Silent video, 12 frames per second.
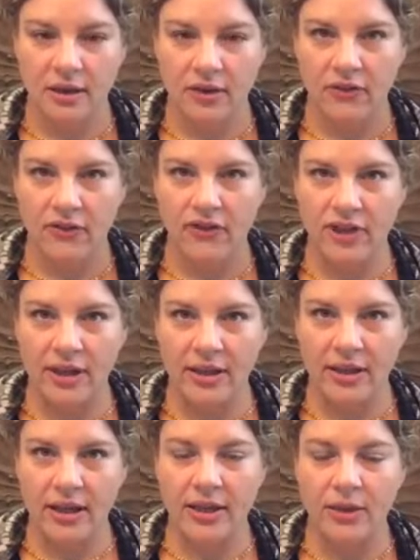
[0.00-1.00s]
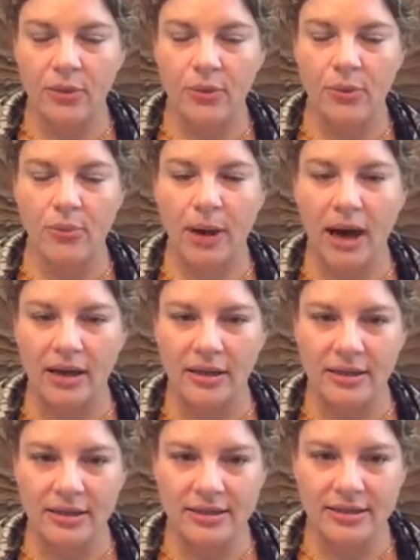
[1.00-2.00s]
Feeling through
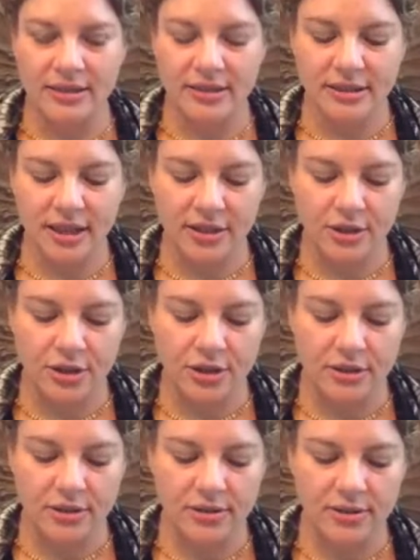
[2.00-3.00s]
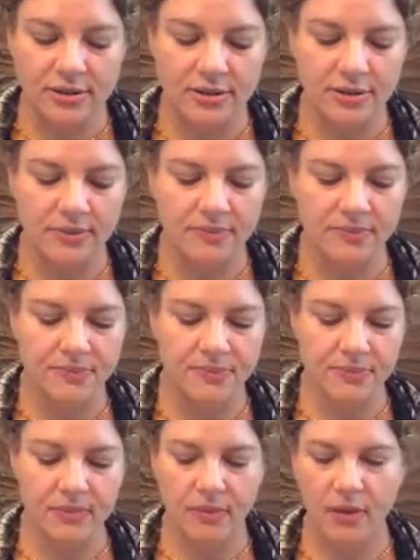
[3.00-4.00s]
bodily sensations
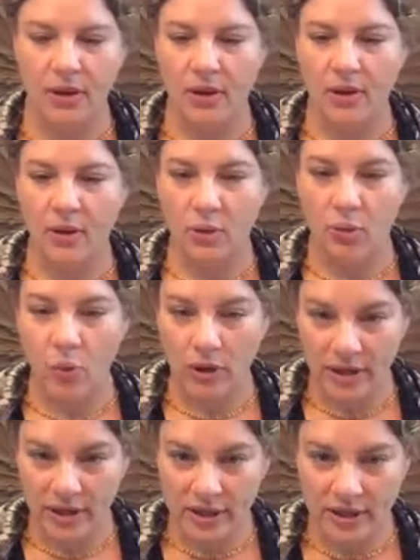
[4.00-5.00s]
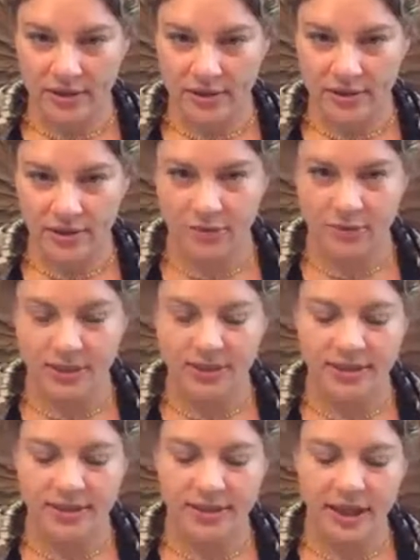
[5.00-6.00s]
what it is to be
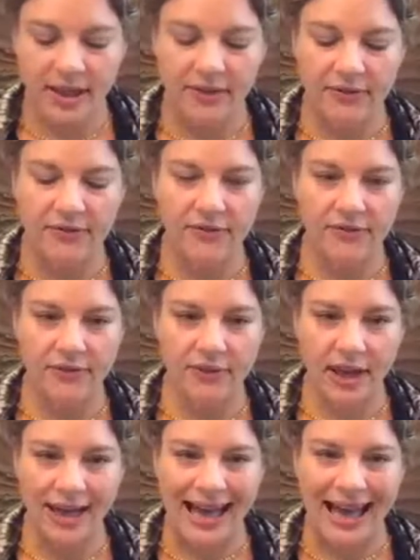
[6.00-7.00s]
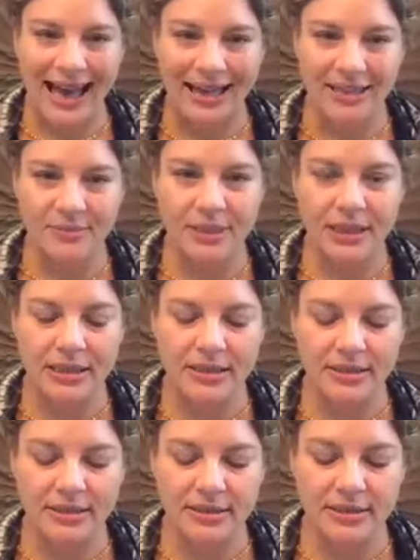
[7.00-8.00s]
safe and at
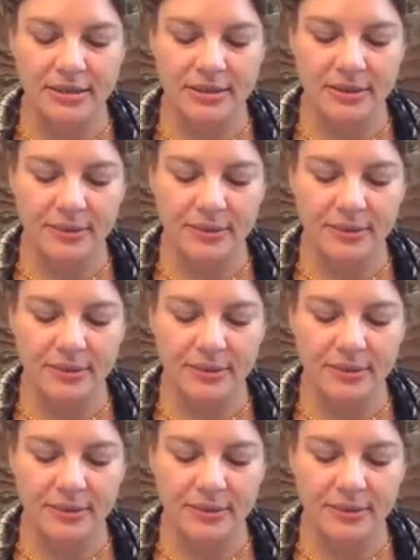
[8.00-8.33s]
peace,